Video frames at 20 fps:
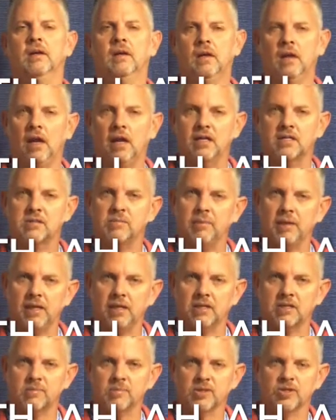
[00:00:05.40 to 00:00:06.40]
It's me,
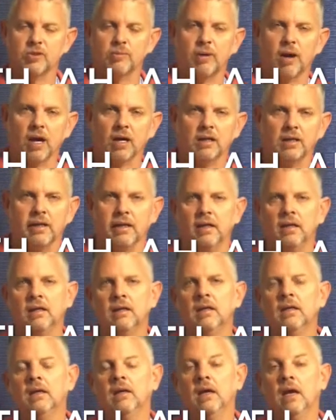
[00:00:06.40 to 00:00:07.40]
it's Mr. Broccoli.
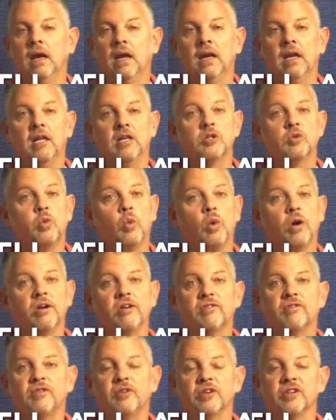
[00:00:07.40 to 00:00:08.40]
It's
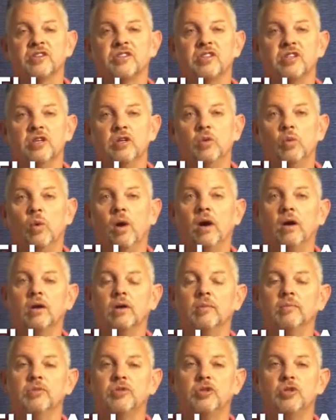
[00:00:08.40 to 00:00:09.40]
wonderful to see you.
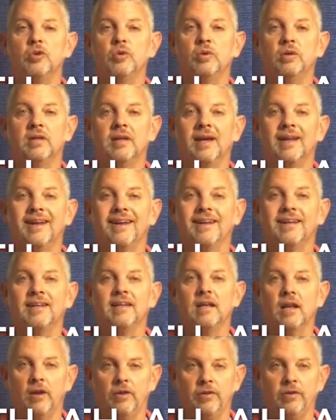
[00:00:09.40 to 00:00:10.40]
Welcome to yet
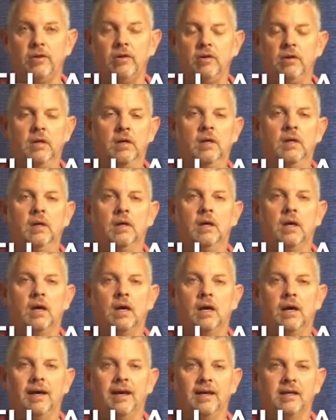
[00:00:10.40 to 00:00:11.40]
another
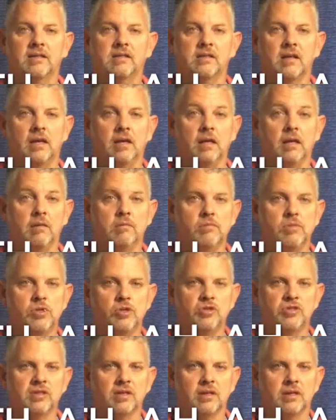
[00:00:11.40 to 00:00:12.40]
exciting
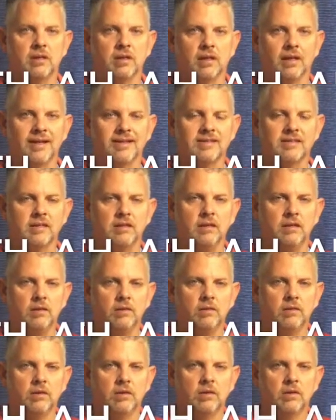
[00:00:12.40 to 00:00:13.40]
music lesson
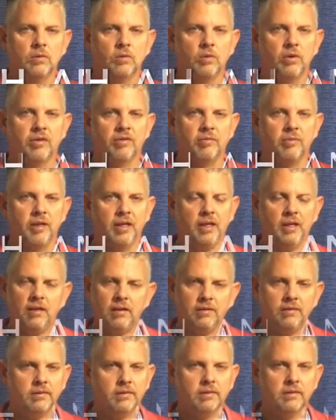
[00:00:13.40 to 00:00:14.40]
with me.
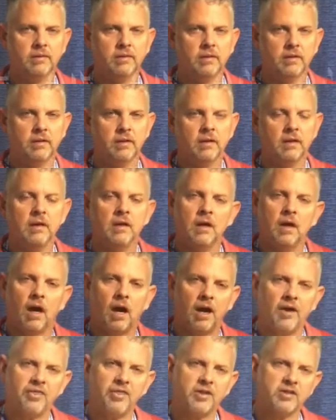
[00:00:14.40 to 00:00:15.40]

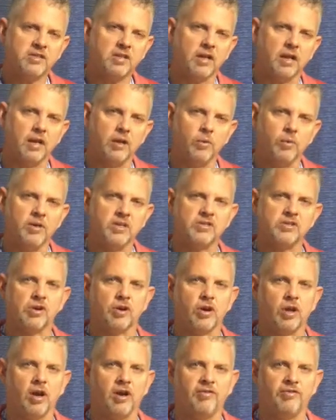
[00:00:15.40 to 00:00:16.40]
I thought today we'd start
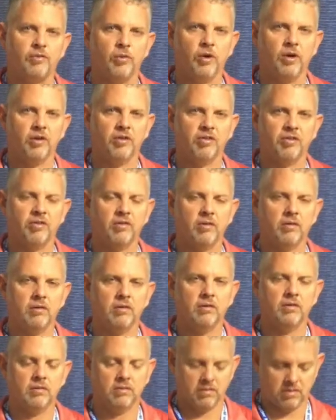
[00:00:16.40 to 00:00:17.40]
off with
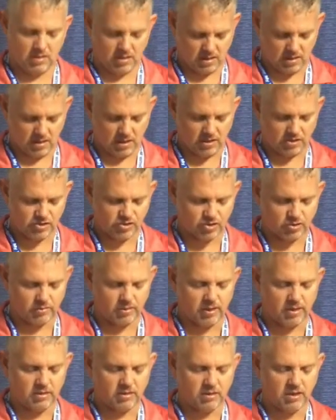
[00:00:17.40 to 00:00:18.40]
an
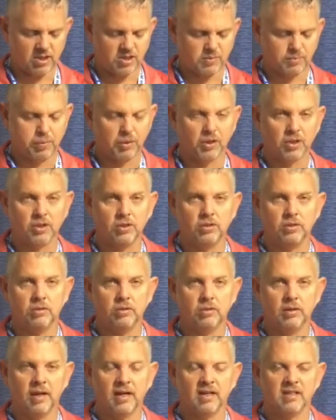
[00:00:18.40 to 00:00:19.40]
instrument. It's blue
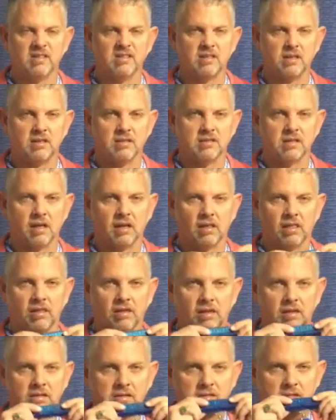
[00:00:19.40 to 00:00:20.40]
and it sounds like
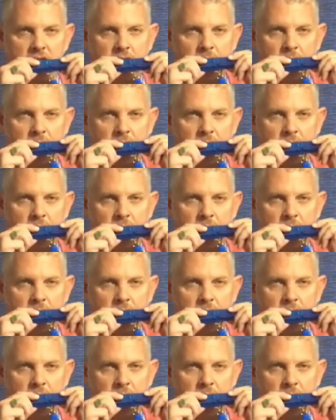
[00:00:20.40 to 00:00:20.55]
this.